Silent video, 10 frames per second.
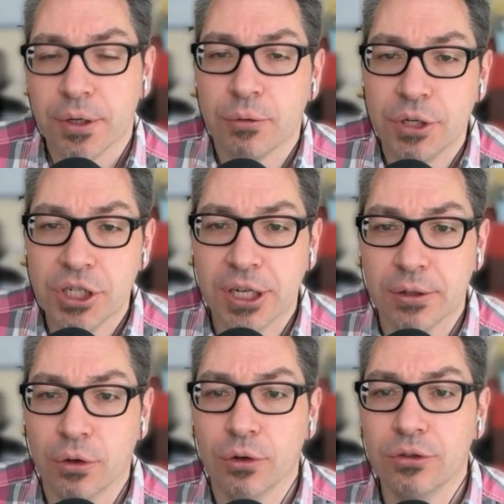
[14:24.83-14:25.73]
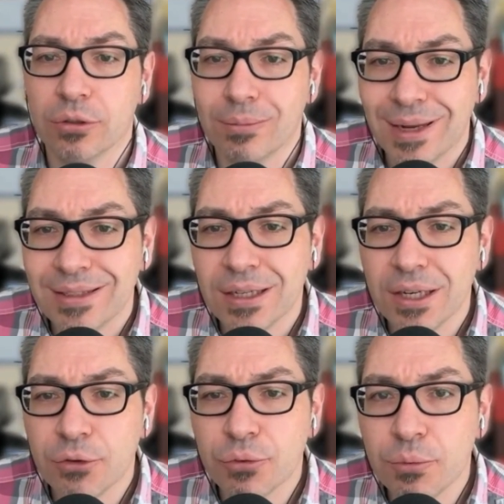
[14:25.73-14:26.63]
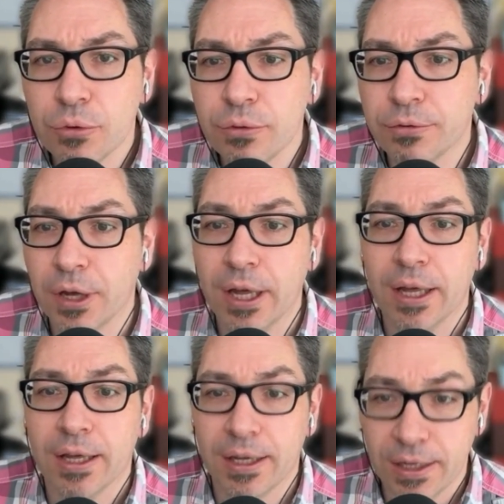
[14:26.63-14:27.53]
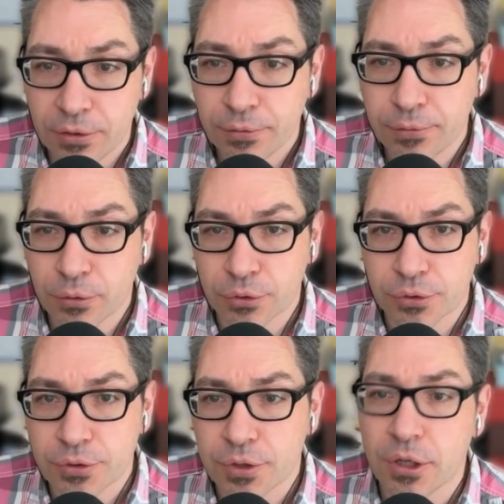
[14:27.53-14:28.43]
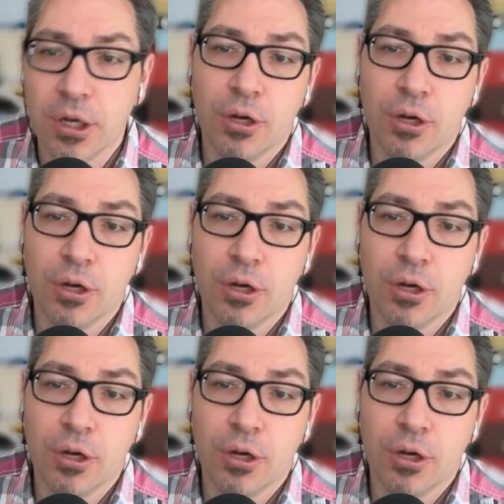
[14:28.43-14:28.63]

which can automatically remove hidden folders,